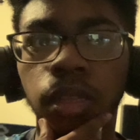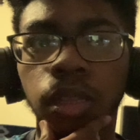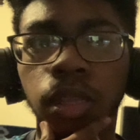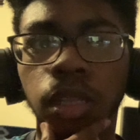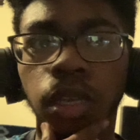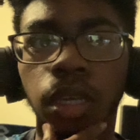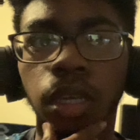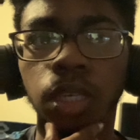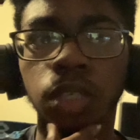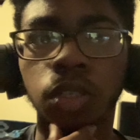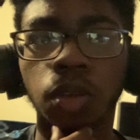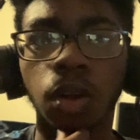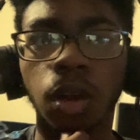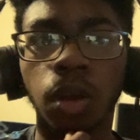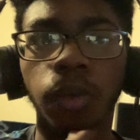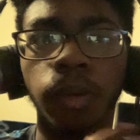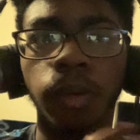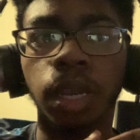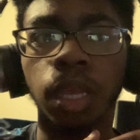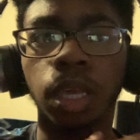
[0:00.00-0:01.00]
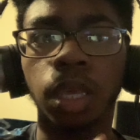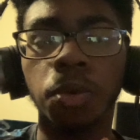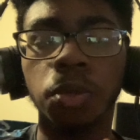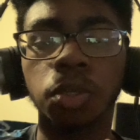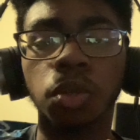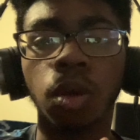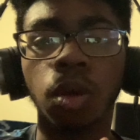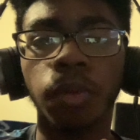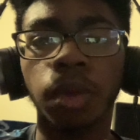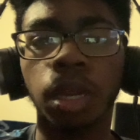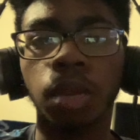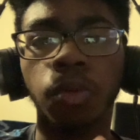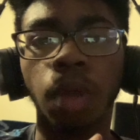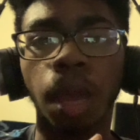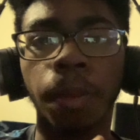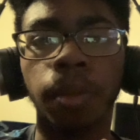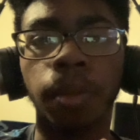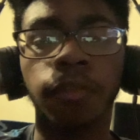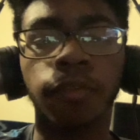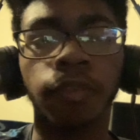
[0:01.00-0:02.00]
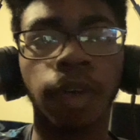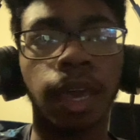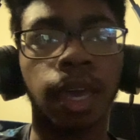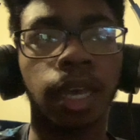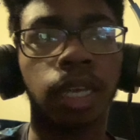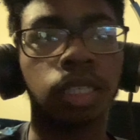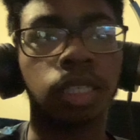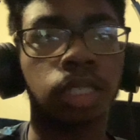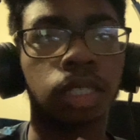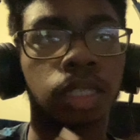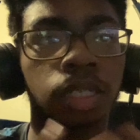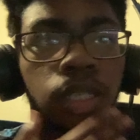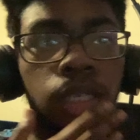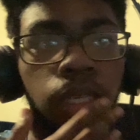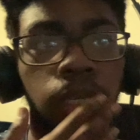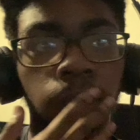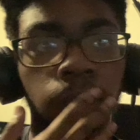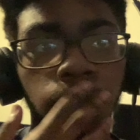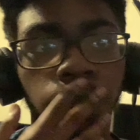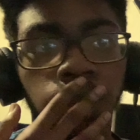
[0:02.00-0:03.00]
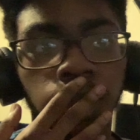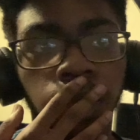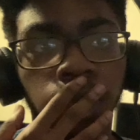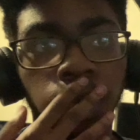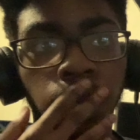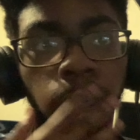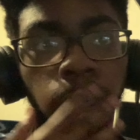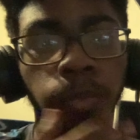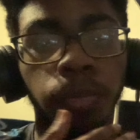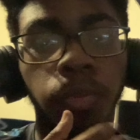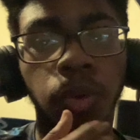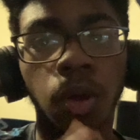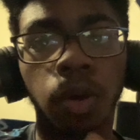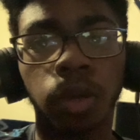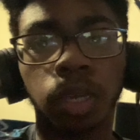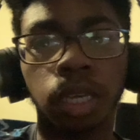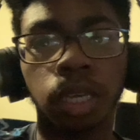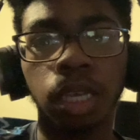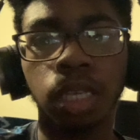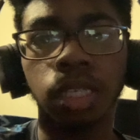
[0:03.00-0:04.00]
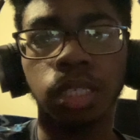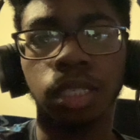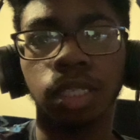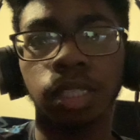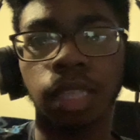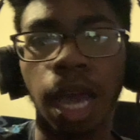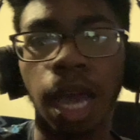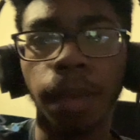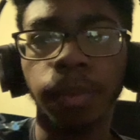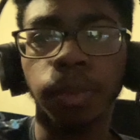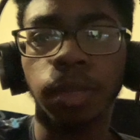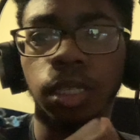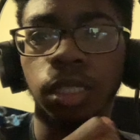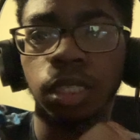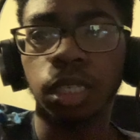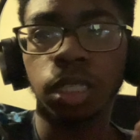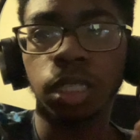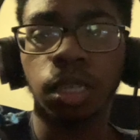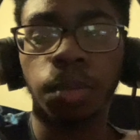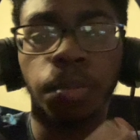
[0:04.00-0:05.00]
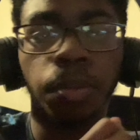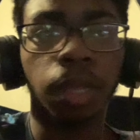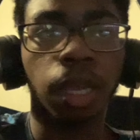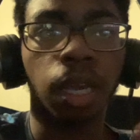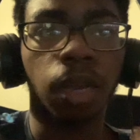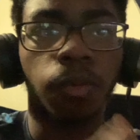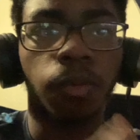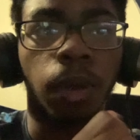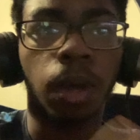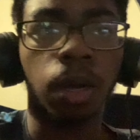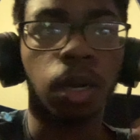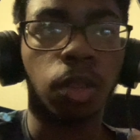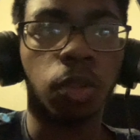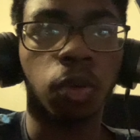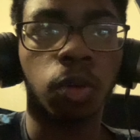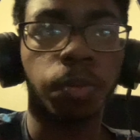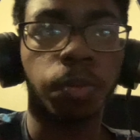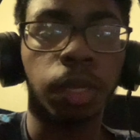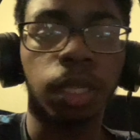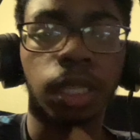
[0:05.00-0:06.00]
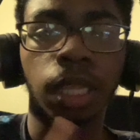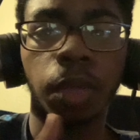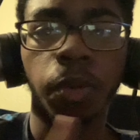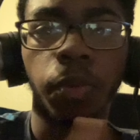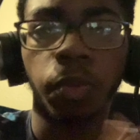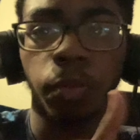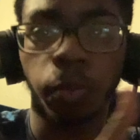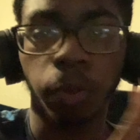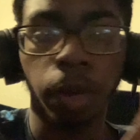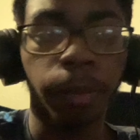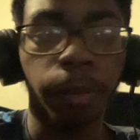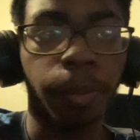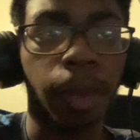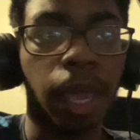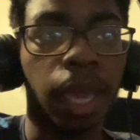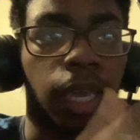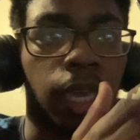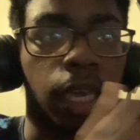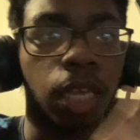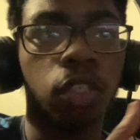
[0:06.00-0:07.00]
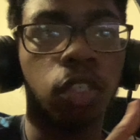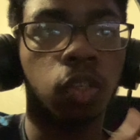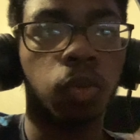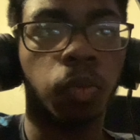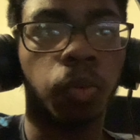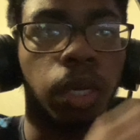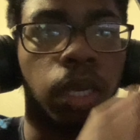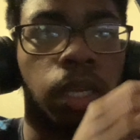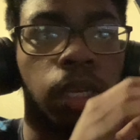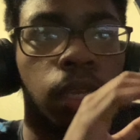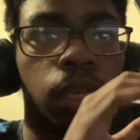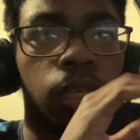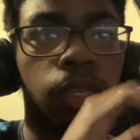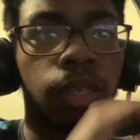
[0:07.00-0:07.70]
That he's already, he was already rapping fast. He bro, he stopped it just to play around a little bit, then went back into it